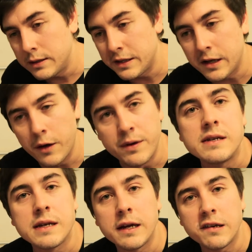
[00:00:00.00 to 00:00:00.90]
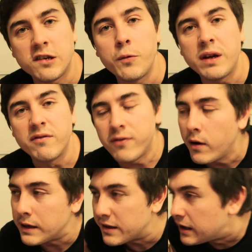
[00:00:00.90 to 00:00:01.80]
let's go and see what we can
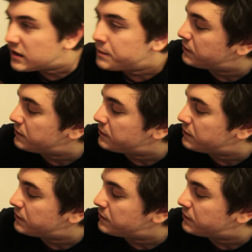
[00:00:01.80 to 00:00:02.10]
find. Let's get some